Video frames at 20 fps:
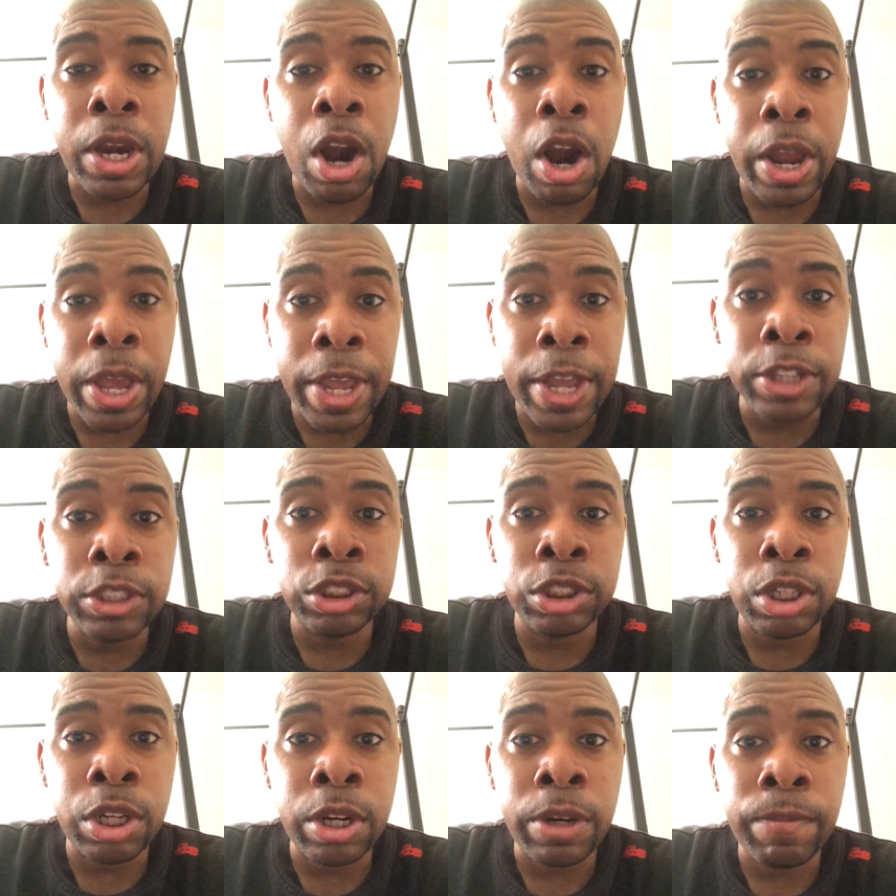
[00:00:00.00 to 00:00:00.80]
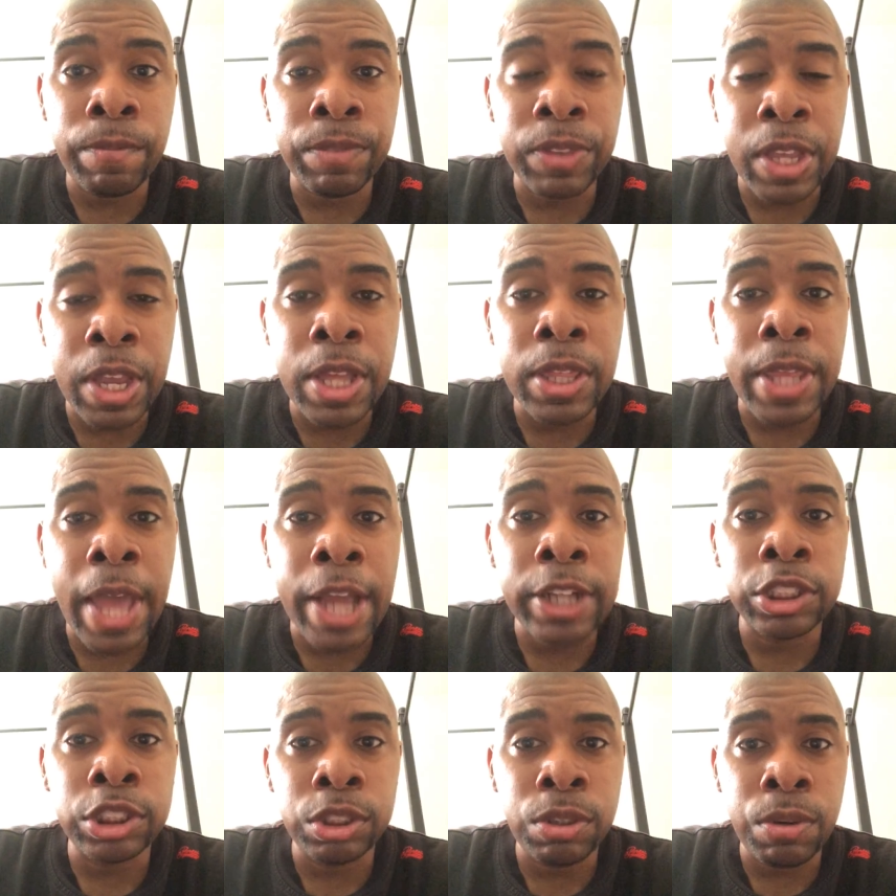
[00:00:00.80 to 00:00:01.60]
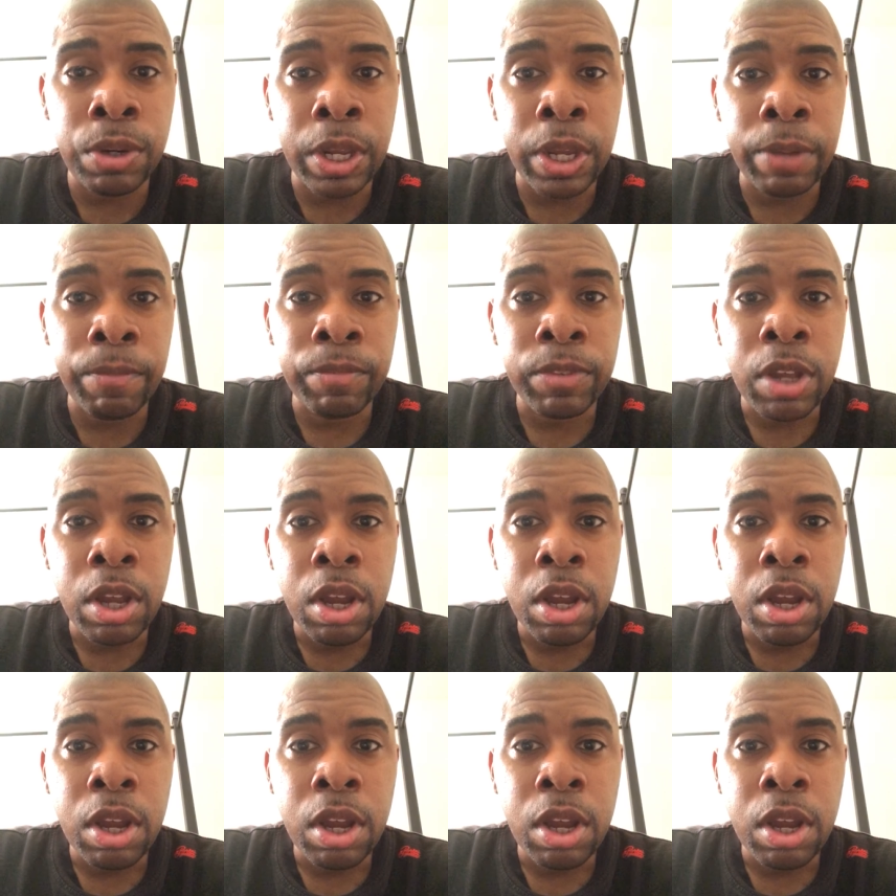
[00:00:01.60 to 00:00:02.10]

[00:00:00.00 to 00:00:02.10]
injured in that shooting.